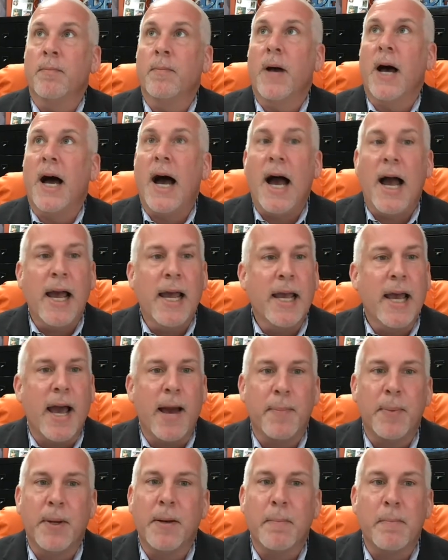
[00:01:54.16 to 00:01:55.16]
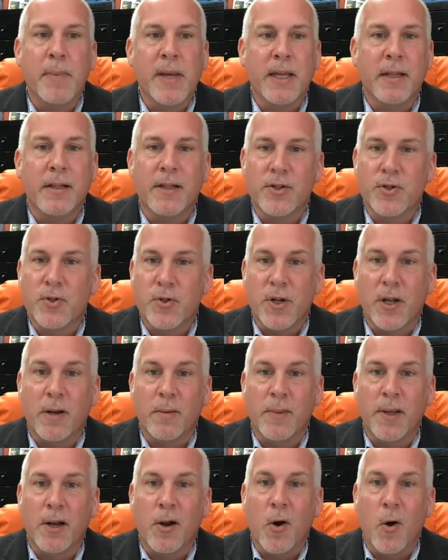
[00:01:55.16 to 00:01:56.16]
I happened to meet this
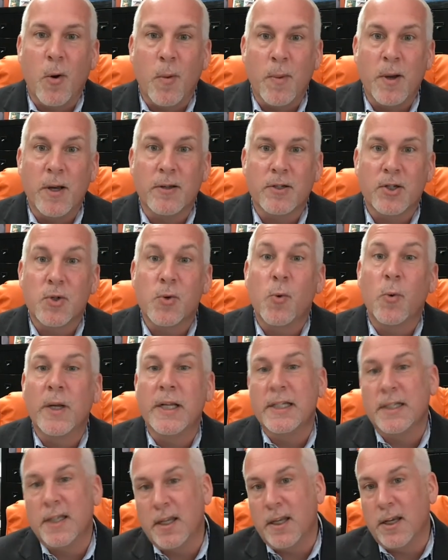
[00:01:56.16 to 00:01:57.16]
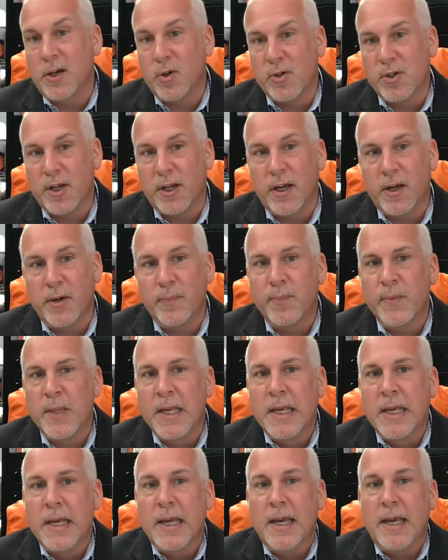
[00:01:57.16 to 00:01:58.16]
gentleman almost 20 years ago,
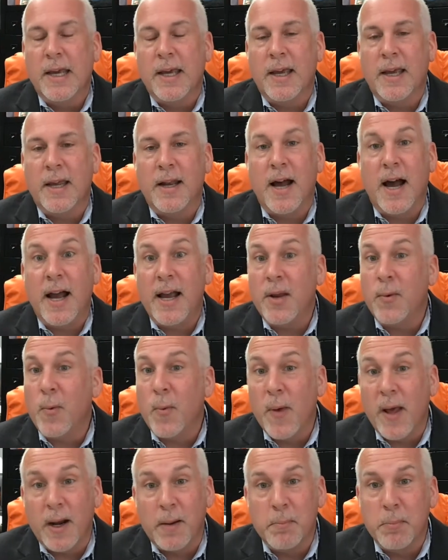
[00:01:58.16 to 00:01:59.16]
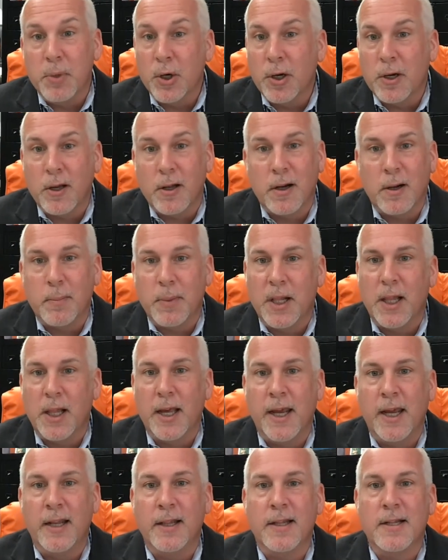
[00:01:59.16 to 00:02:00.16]
and I had read a book on a
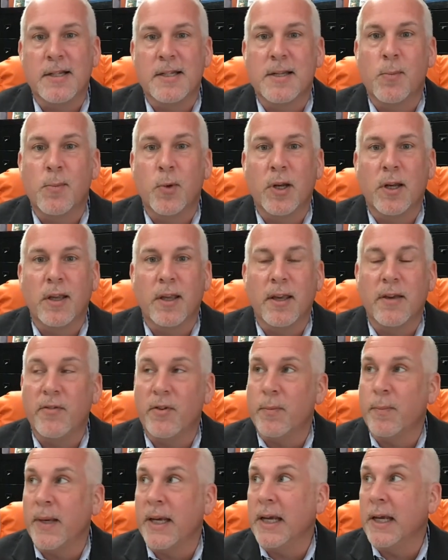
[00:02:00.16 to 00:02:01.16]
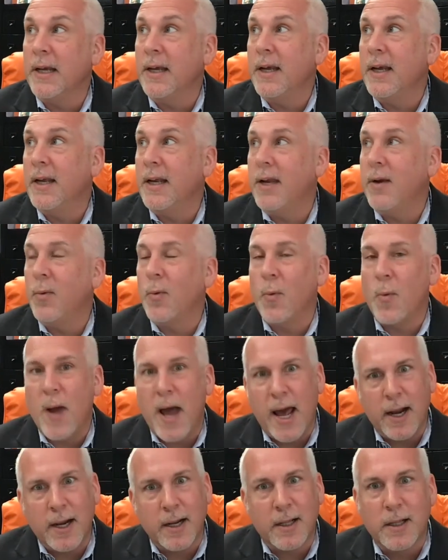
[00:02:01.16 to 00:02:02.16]
plane that someone had given me, and it
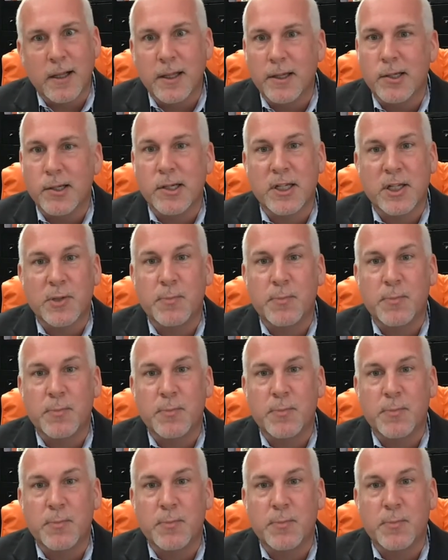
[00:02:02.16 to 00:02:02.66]
radically just